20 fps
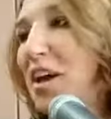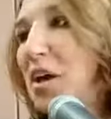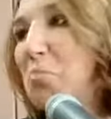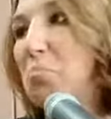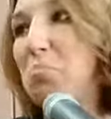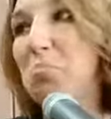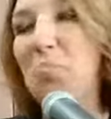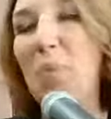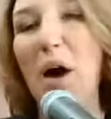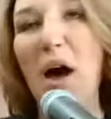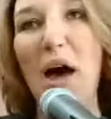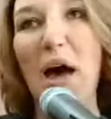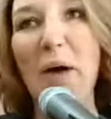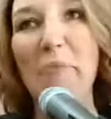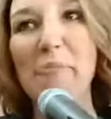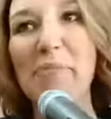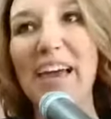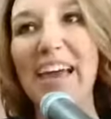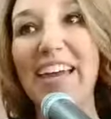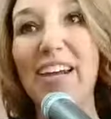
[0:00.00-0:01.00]

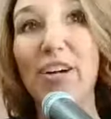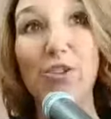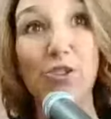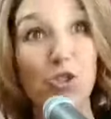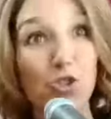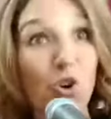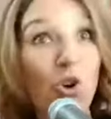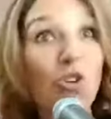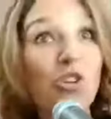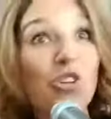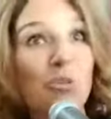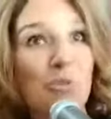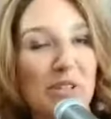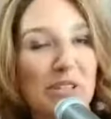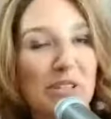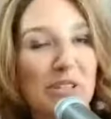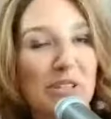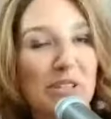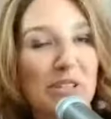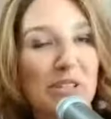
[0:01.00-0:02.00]
and her shoulder
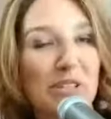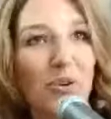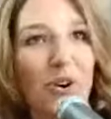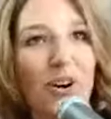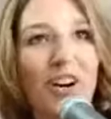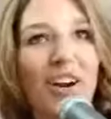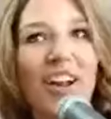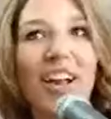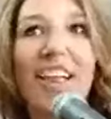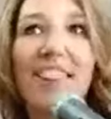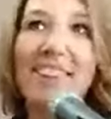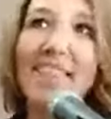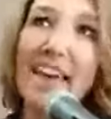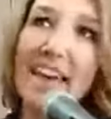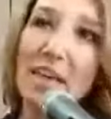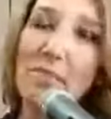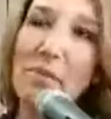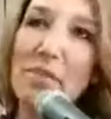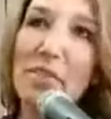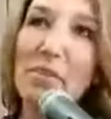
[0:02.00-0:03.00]
was sore. That had
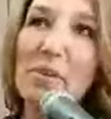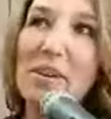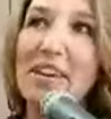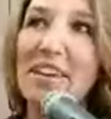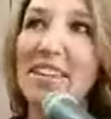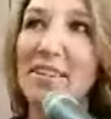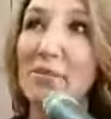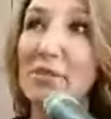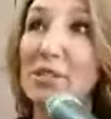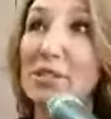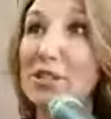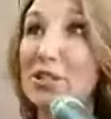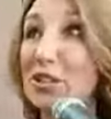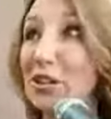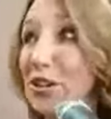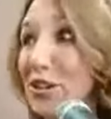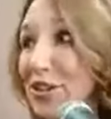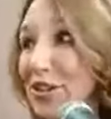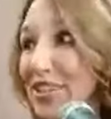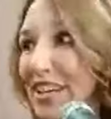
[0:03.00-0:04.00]
been the weekend. It was
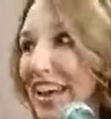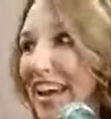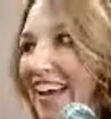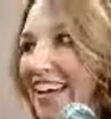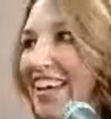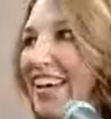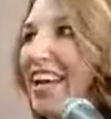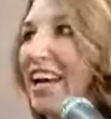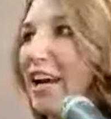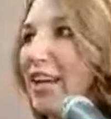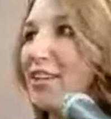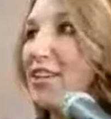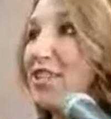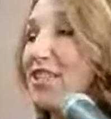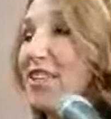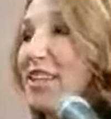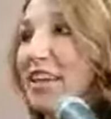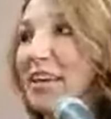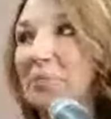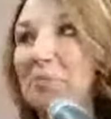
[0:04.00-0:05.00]
Thursday, and she's
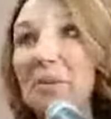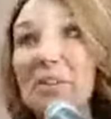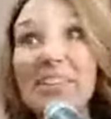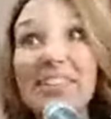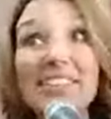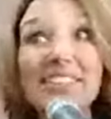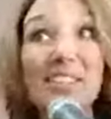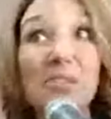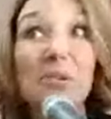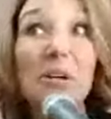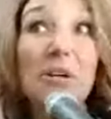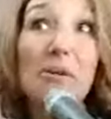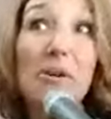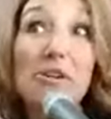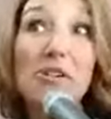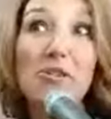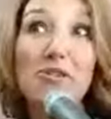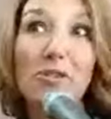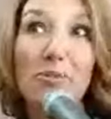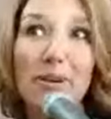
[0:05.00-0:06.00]
like, Melissa, what do I do
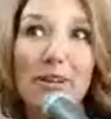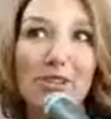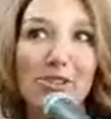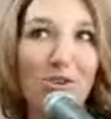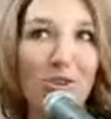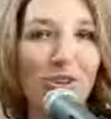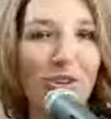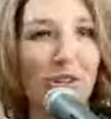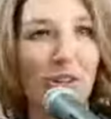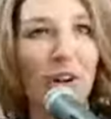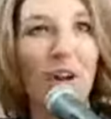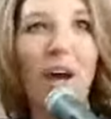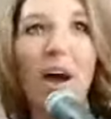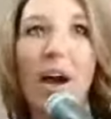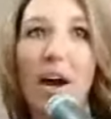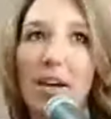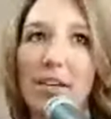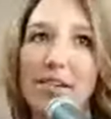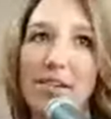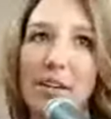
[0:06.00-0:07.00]
for my shoulder? I
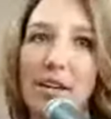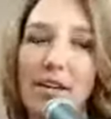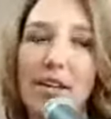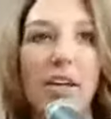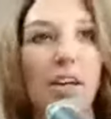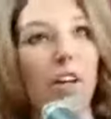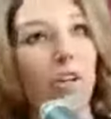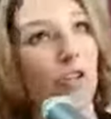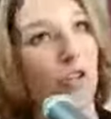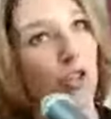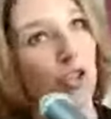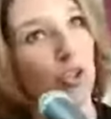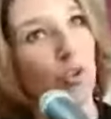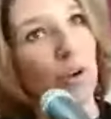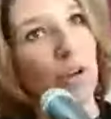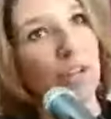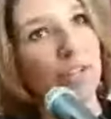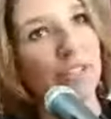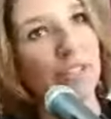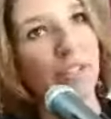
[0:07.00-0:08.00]
said, did you
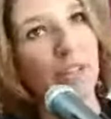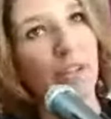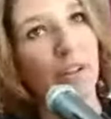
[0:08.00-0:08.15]
ice it?